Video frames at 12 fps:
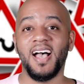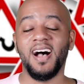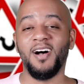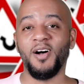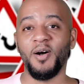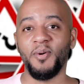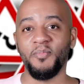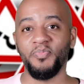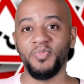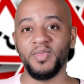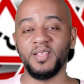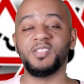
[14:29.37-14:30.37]

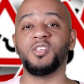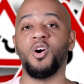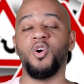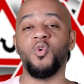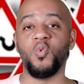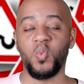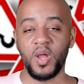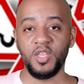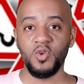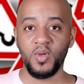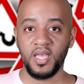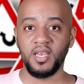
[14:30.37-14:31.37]
So when
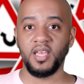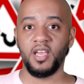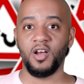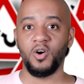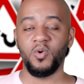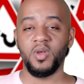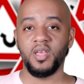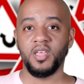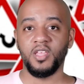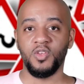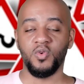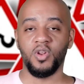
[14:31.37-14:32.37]
you inhale,
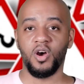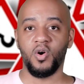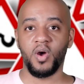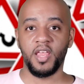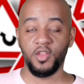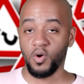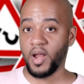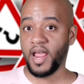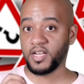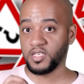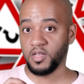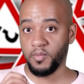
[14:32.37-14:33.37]
and you're
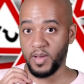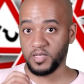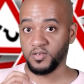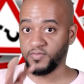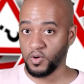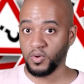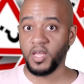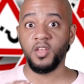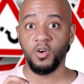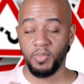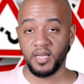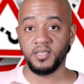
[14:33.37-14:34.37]
actually about to phonate,
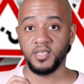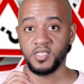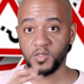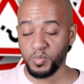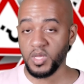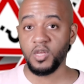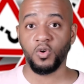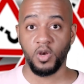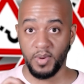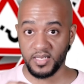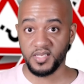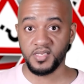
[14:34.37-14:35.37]
you're about to speak or you're
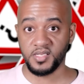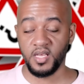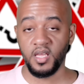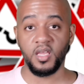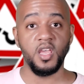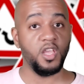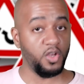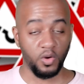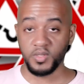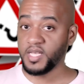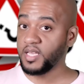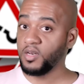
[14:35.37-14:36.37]
about to sing, you
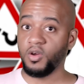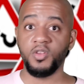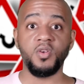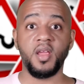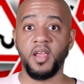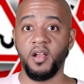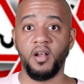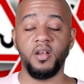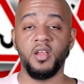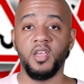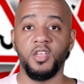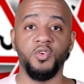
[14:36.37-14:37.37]
don't take in all your air.
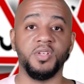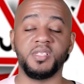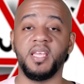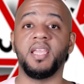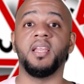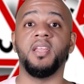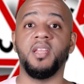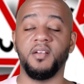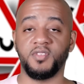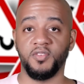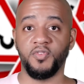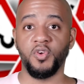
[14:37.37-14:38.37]
You just take in enough
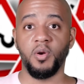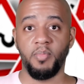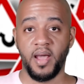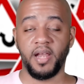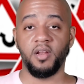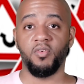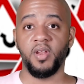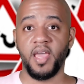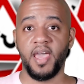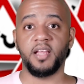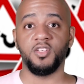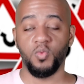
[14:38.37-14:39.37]
to feel your body
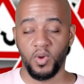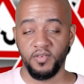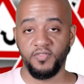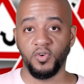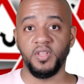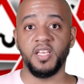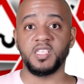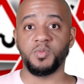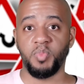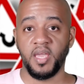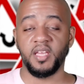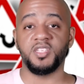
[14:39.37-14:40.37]
react. You want to feel the
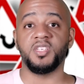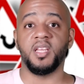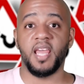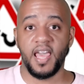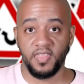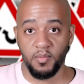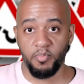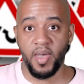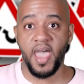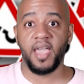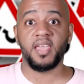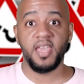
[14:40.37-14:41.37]
expansion at the
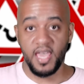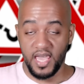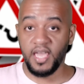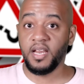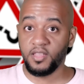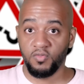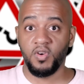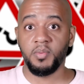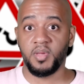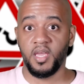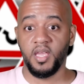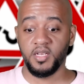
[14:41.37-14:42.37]
back and at the rib
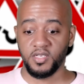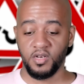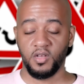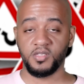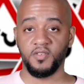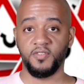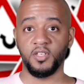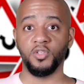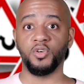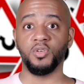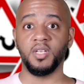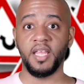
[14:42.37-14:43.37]
cage and also feel a
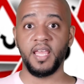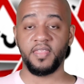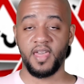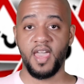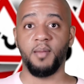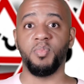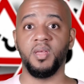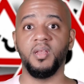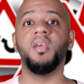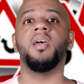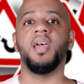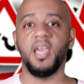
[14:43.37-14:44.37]
little length happen.
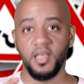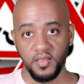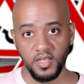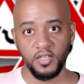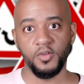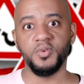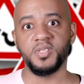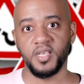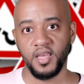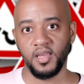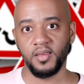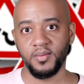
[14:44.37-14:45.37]
And then you
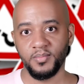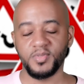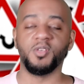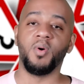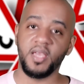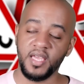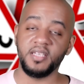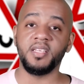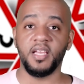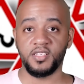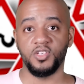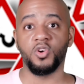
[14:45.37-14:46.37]
sing. So again, to
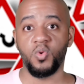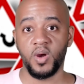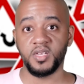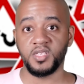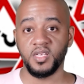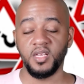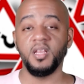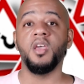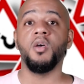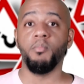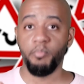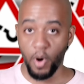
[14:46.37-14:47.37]
answer your question,
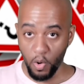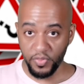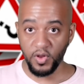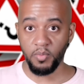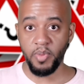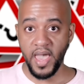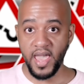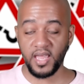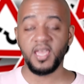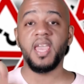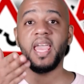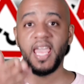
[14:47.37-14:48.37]
both your
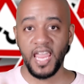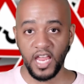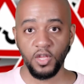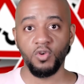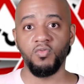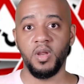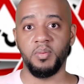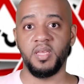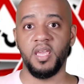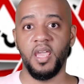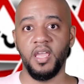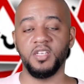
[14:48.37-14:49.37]
back and your rib
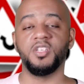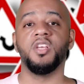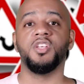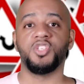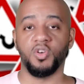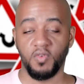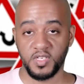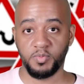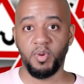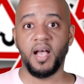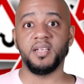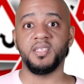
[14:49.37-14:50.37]
cage should
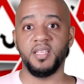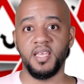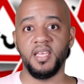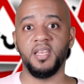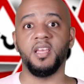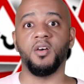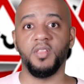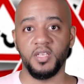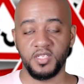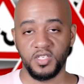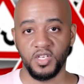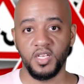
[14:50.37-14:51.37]
respond to the inhale. They
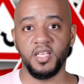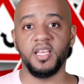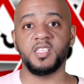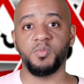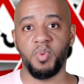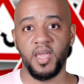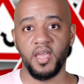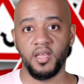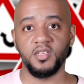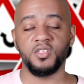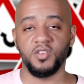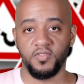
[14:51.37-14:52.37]
should
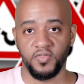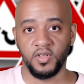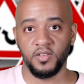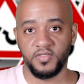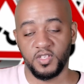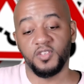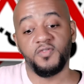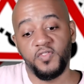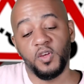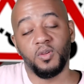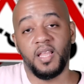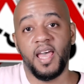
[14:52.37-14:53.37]
expand, should
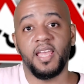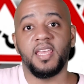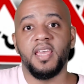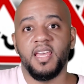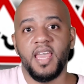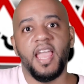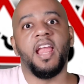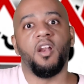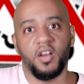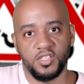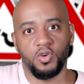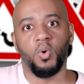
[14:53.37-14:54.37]
feel like air
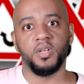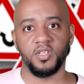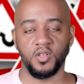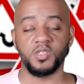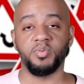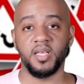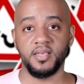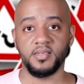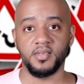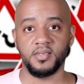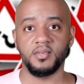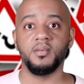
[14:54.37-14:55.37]
is going to those
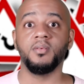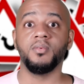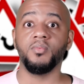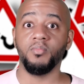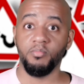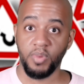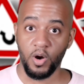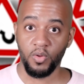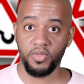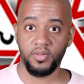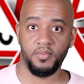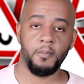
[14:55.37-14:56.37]
places.
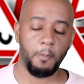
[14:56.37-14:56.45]
Both.